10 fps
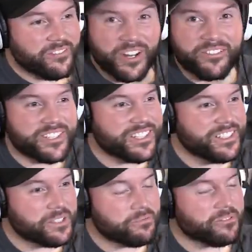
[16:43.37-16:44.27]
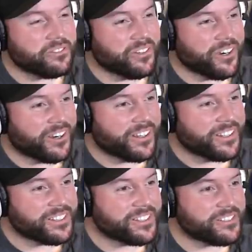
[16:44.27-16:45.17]
Never seen this before.
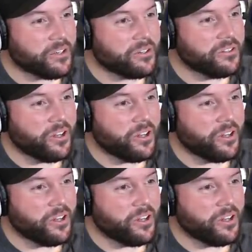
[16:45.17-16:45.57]
This is so cool.